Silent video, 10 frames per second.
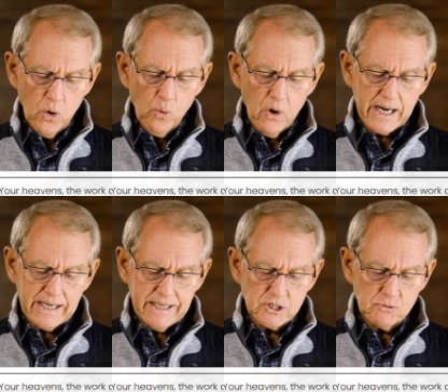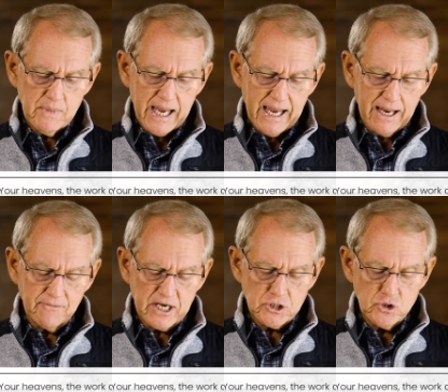what is
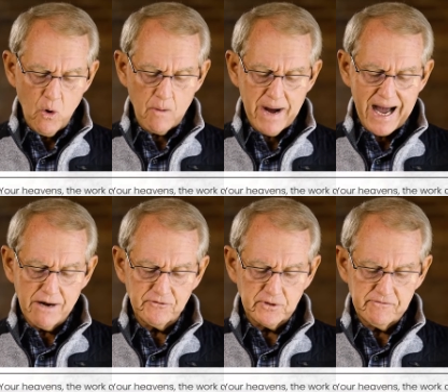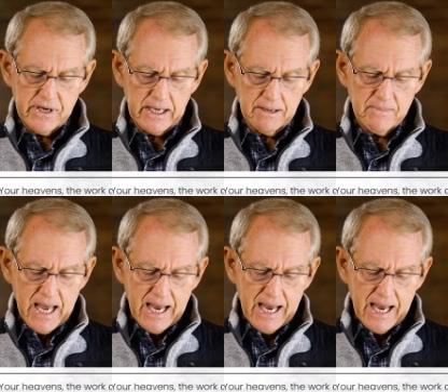man that you are mindful of him,